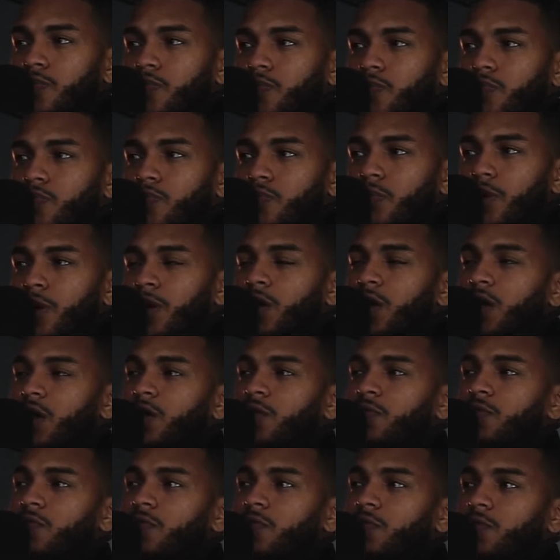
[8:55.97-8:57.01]
But
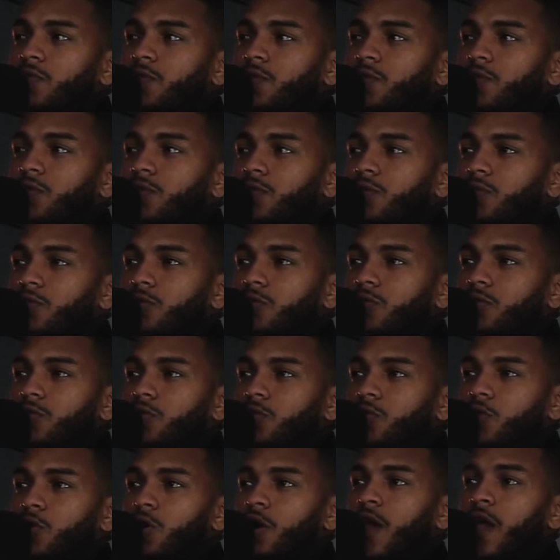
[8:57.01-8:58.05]
if
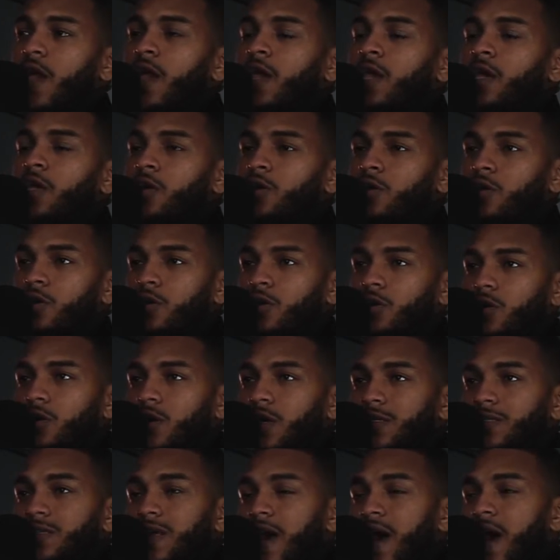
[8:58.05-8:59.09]
your anger
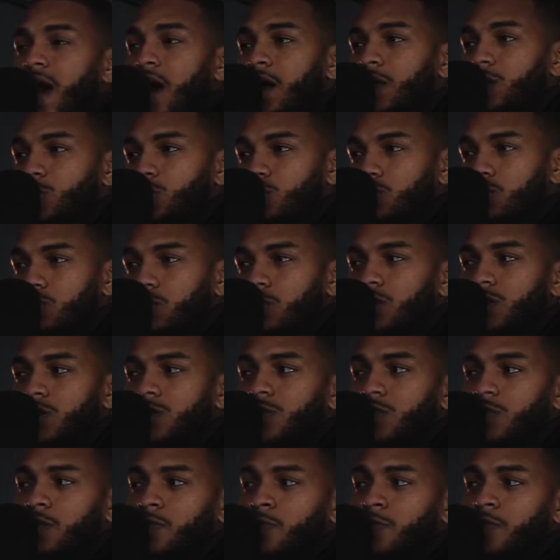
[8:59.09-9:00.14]
is actually
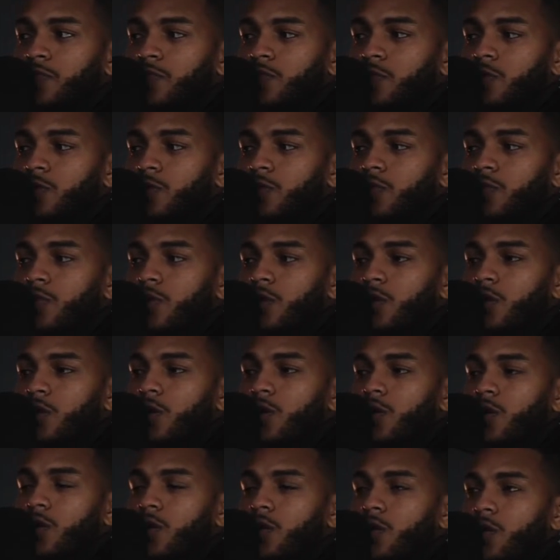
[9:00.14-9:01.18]
stemming from
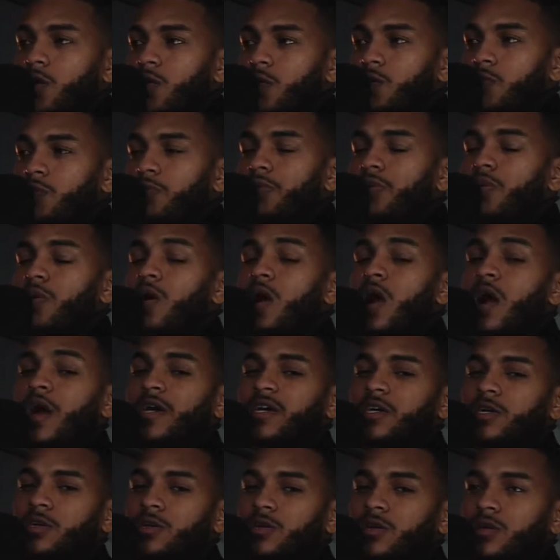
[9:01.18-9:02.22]

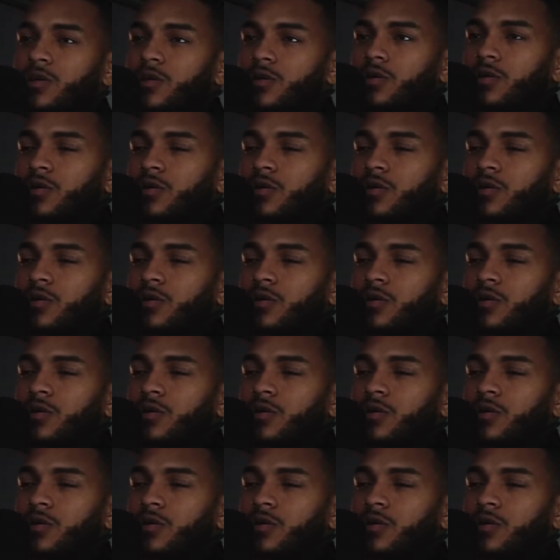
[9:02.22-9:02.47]
prior